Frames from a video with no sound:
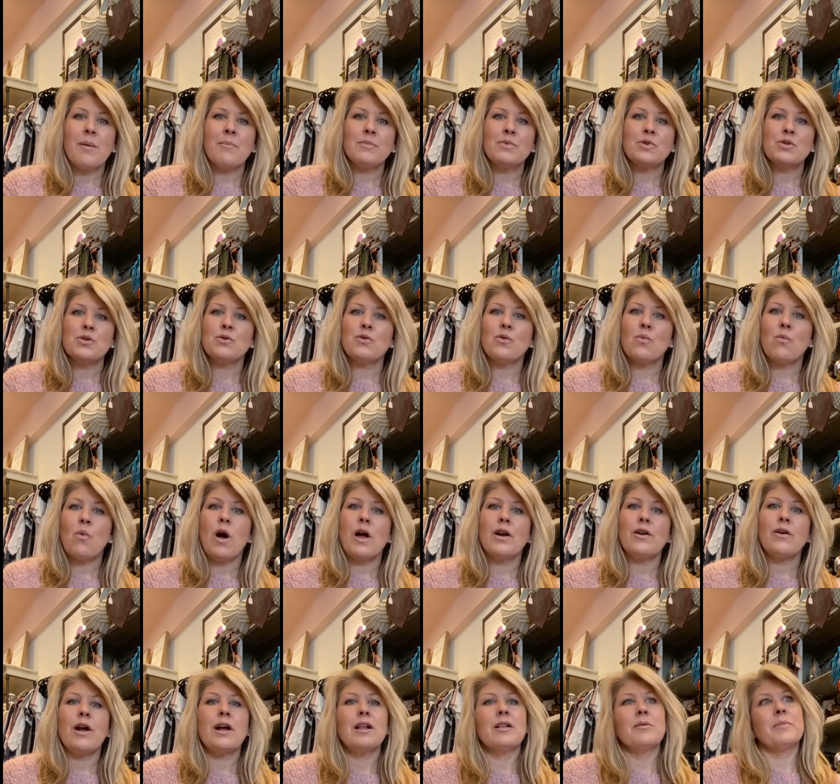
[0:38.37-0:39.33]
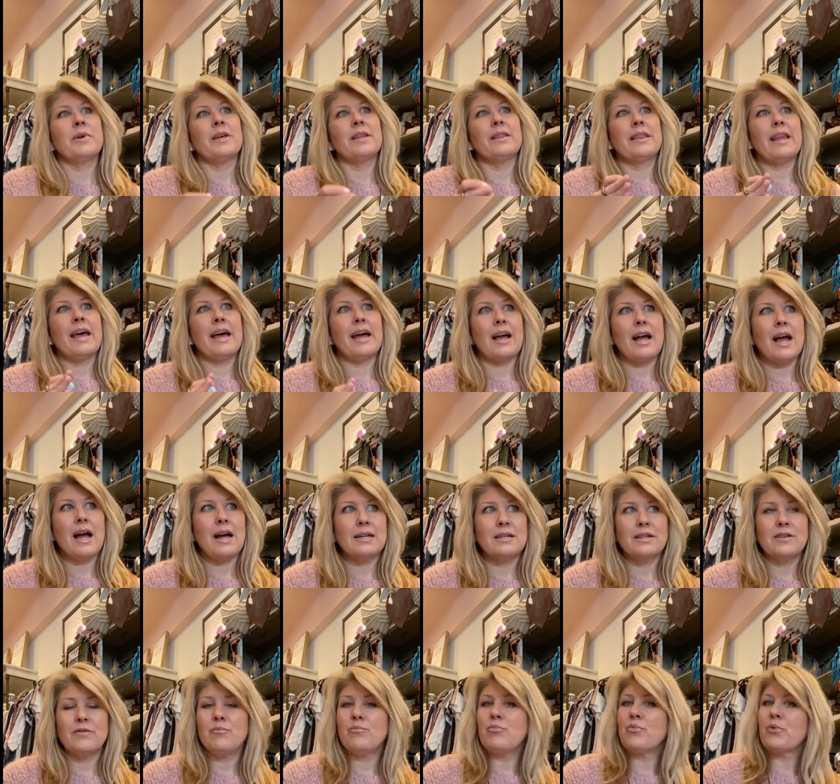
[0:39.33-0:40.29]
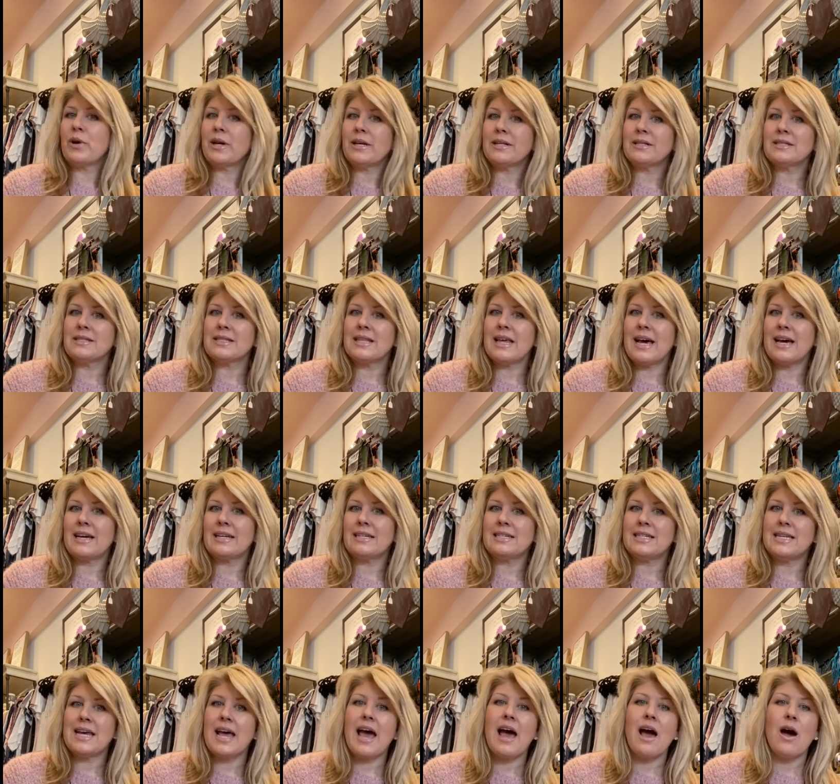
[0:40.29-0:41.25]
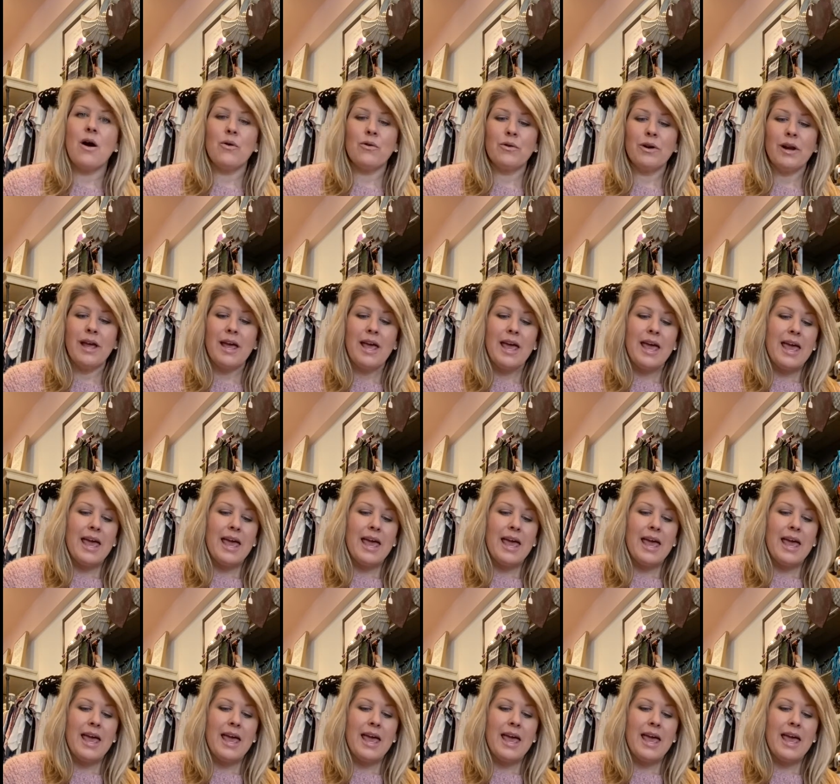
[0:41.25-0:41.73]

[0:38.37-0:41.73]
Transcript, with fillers: So the water element in that kind of brings that down